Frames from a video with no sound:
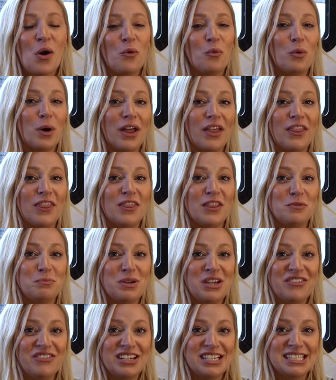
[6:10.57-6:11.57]
When the
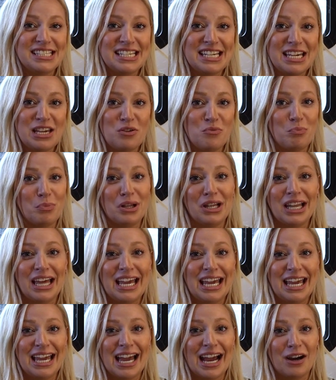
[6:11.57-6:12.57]
PVC
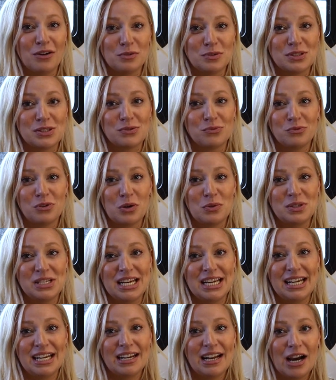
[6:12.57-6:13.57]
playhouse
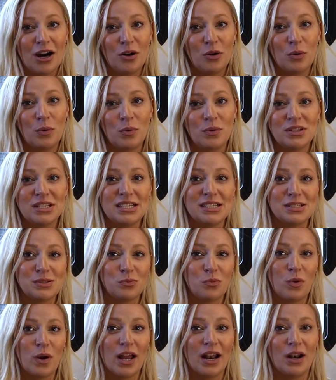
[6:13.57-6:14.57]
rotated out
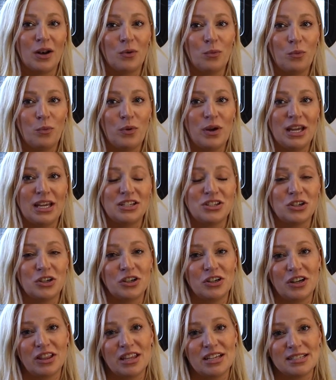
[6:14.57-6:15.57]
is when we
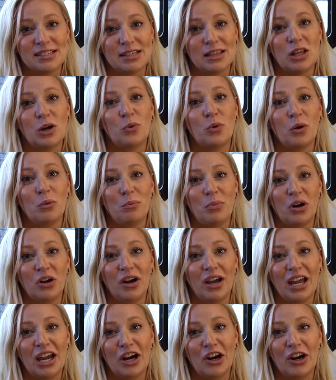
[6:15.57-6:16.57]
turned this lower
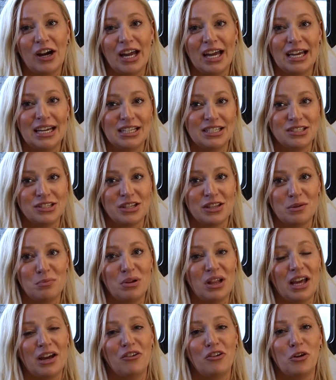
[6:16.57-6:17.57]
bunk area into the
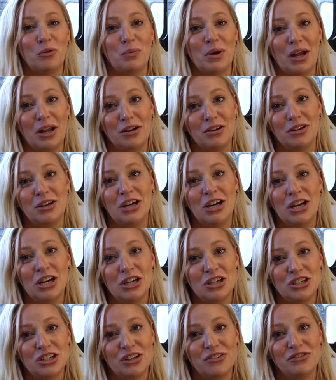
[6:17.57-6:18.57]
playroom and
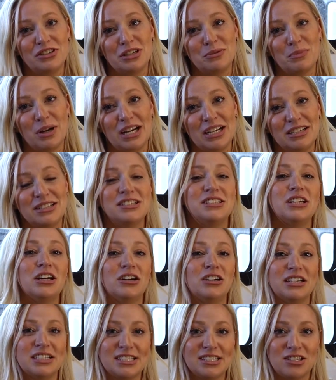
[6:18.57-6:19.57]
shifted my
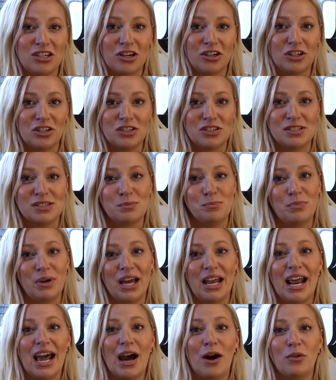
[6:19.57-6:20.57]
youngest daughter's
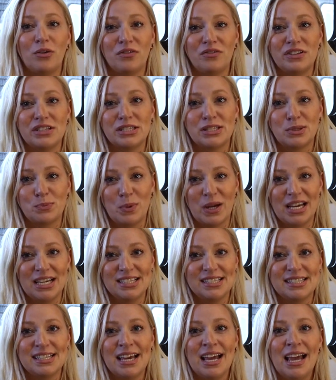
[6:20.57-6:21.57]
bed out of this
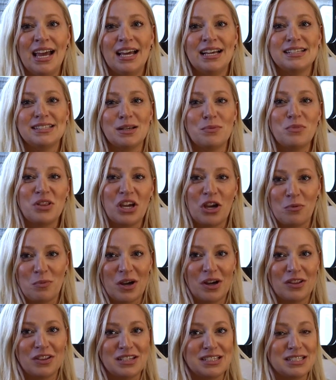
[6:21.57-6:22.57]
space. Something
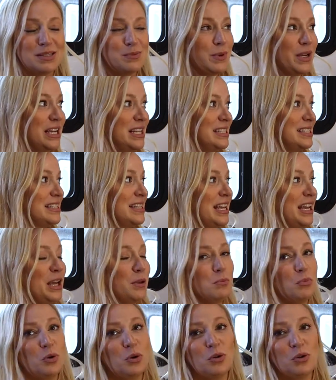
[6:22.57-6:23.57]
about this space, they
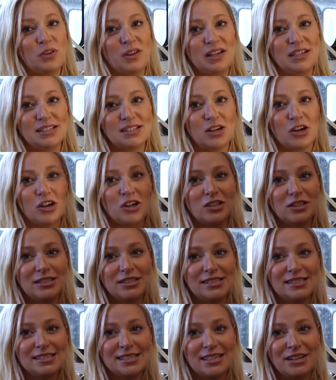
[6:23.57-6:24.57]
can pull these
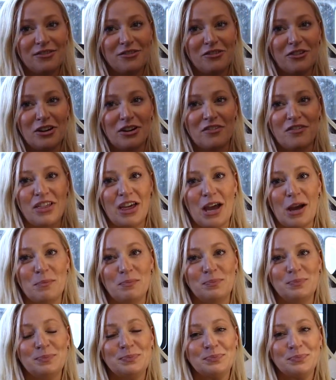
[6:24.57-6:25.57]
curtains in front of
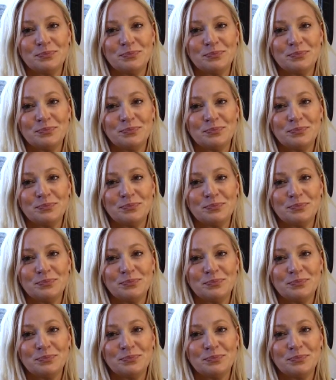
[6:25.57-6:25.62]
them